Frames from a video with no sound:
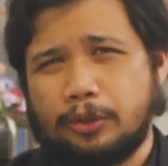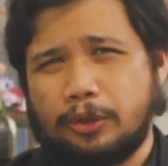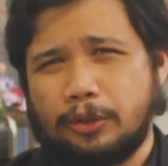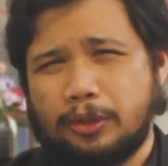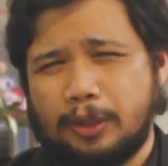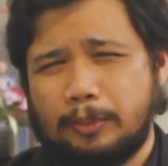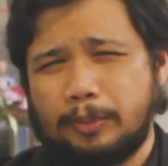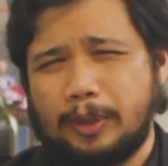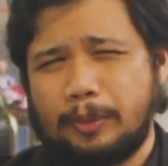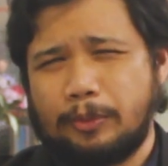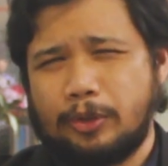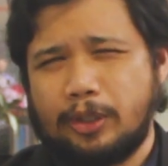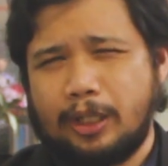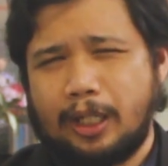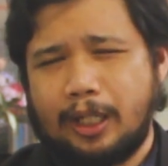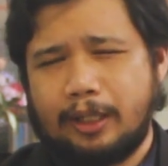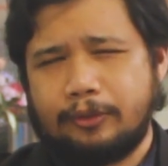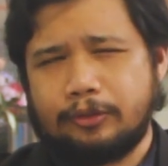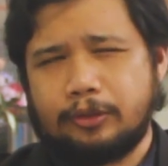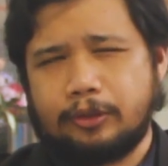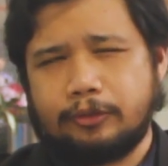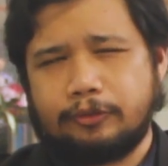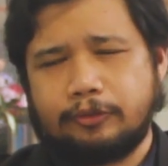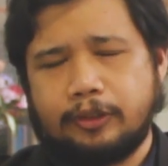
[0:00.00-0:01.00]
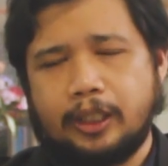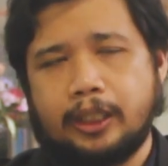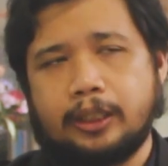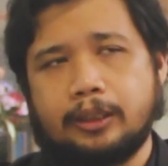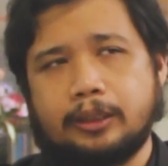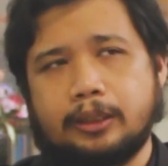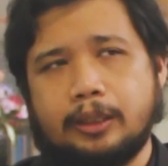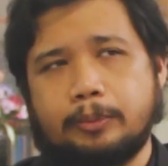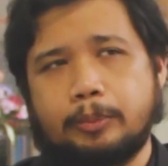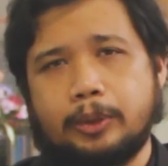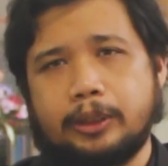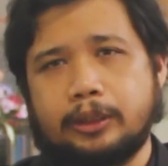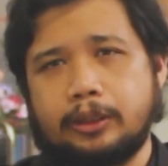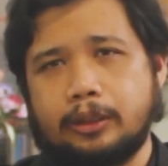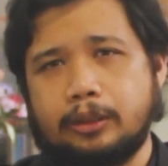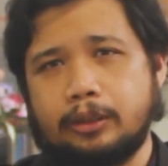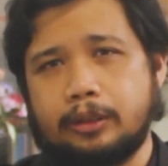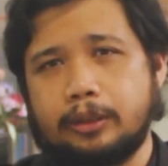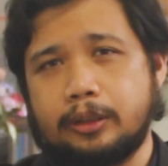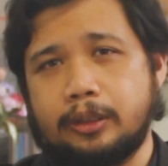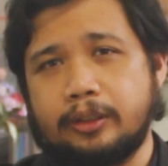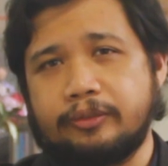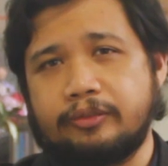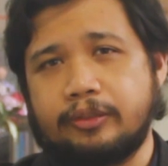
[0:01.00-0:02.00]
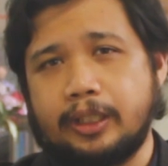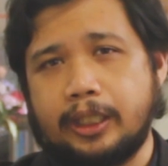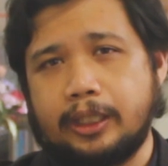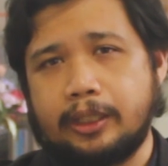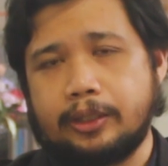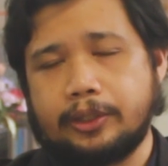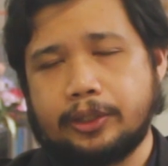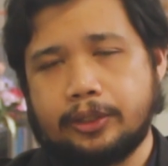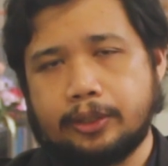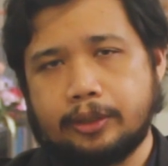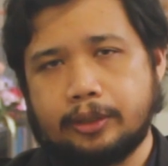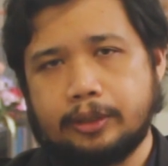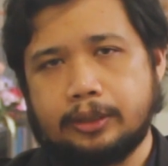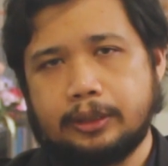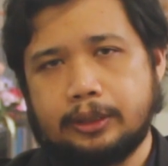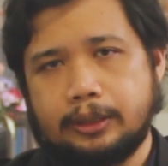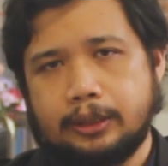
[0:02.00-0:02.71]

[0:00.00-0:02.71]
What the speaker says: So sometimes you have to find a particular device,